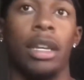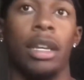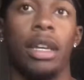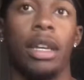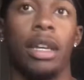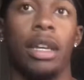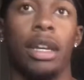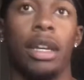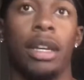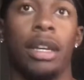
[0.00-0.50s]

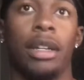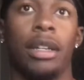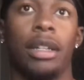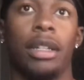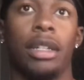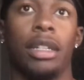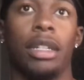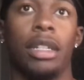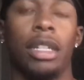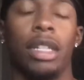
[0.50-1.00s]
Uh,
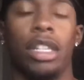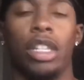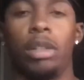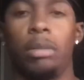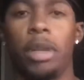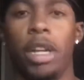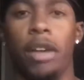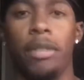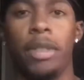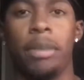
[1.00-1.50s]
a little
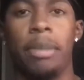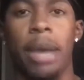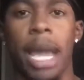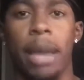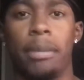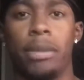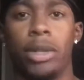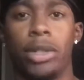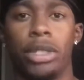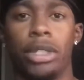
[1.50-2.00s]
bit off the
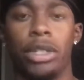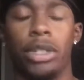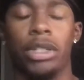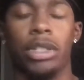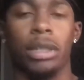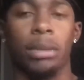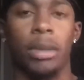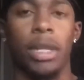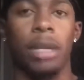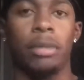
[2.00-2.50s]
backboard too.
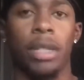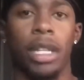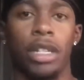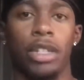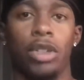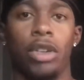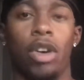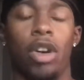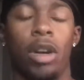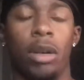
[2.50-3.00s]
Sometimes I
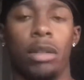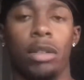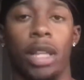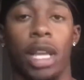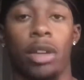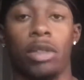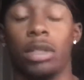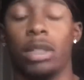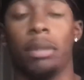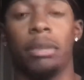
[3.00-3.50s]
do all
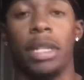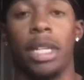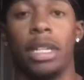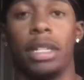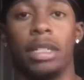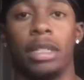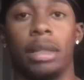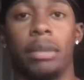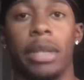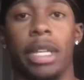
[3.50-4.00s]
like some
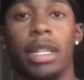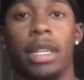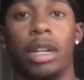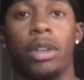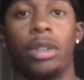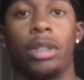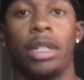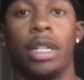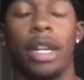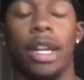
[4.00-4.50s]
days. Some days I
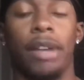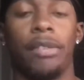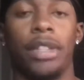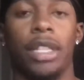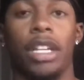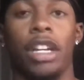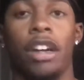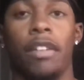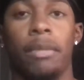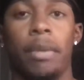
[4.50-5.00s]
go in there
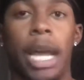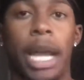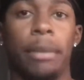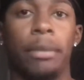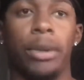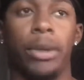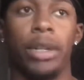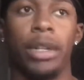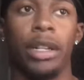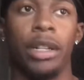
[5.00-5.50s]
everything off
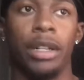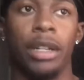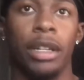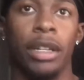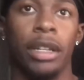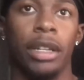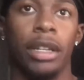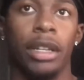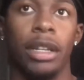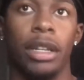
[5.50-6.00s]
backboard,
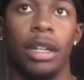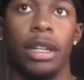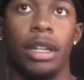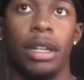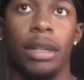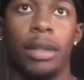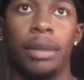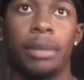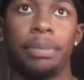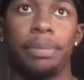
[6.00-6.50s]

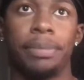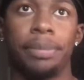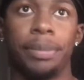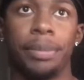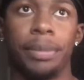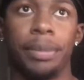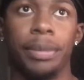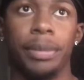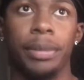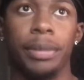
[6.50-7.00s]
um,
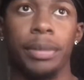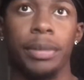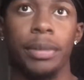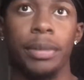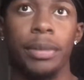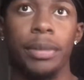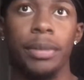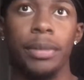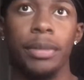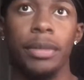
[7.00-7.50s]

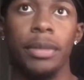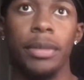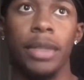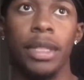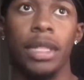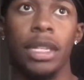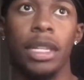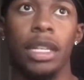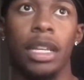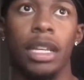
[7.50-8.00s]

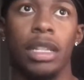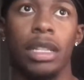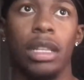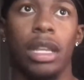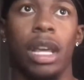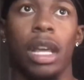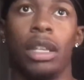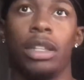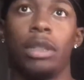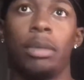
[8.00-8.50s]
and
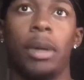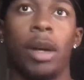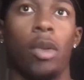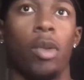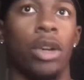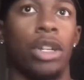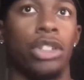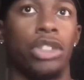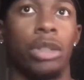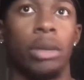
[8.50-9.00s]
then I'll do my
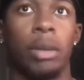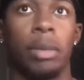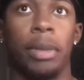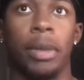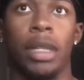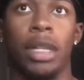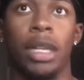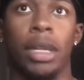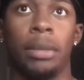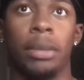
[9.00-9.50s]
one dribble
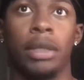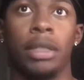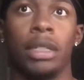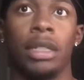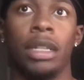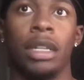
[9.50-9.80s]
pull ups,